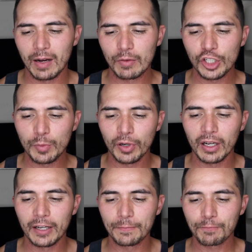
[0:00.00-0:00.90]
She
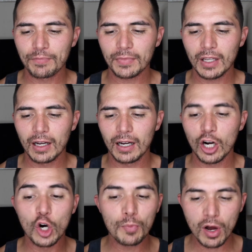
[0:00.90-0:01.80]
put,
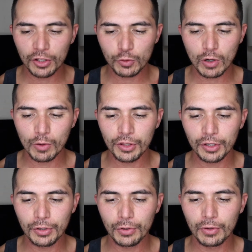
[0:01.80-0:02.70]
hope all is well with
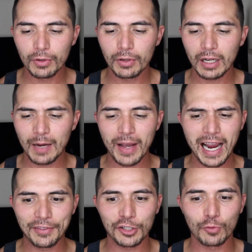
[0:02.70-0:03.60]
you. I
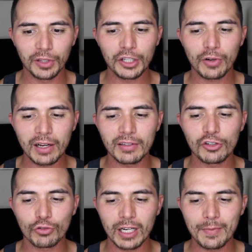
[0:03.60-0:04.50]
had this really crazy
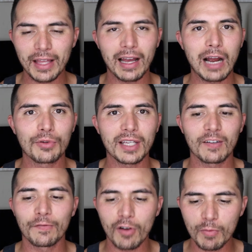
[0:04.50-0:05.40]
dream that I was at
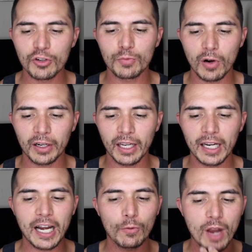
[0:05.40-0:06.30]
a farmer's market
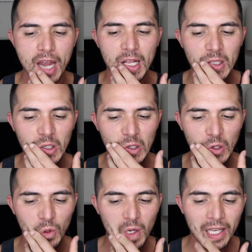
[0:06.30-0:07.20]
and I ran into
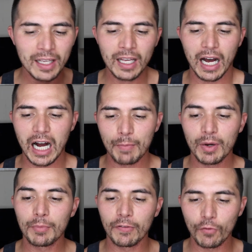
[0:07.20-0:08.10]
you,
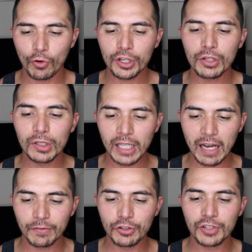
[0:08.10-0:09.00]
but before you
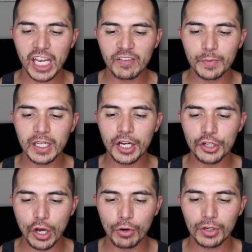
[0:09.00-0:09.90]
left, you gave me a
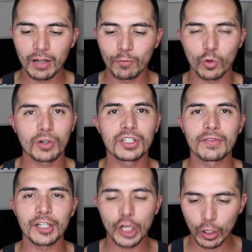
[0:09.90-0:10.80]
note of words
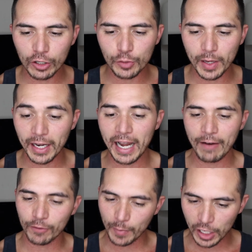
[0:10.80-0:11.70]
of encouragement and
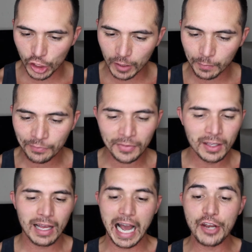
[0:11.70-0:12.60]
affirmation.
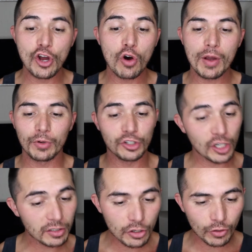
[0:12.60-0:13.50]
I know it was
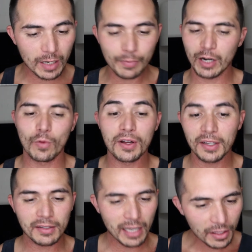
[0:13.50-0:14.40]
just a dream, but I
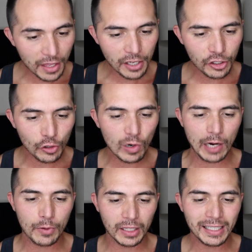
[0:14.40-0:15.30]
wanted to say thank you.
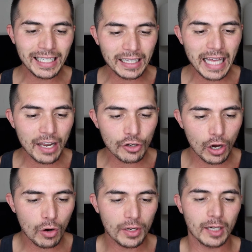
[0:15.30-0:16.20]
I really needed that
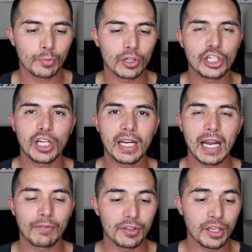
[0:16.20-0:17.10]
note and appreciate
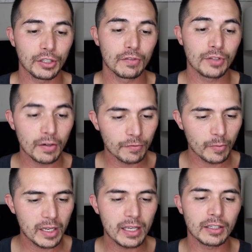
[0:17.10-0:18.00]
everything you've done
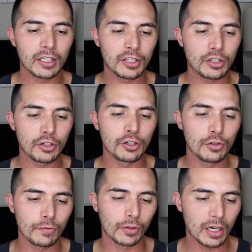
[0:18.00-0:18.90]
for me and continue to
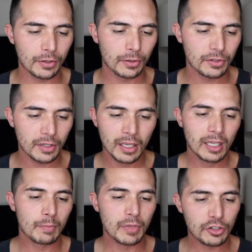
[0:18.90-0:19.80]
do for others.
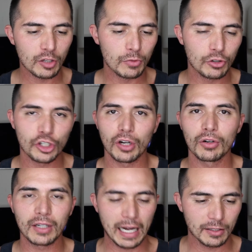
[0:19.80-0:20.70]
Miss you
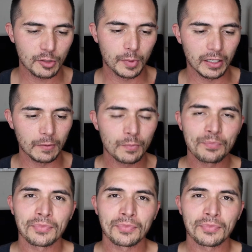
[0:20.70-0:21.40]
mucho. Godspeed.